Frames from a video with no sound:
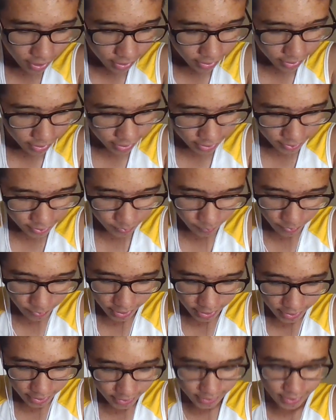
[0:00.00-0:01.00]
this
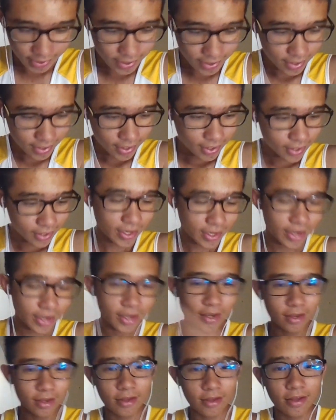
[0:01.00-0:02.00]
was
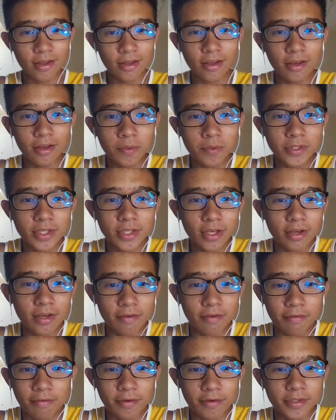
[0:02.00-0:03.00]
it was like a
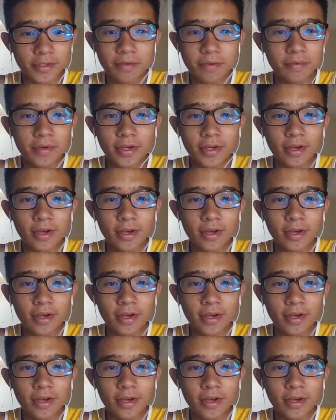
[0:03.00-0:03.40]
for some reason.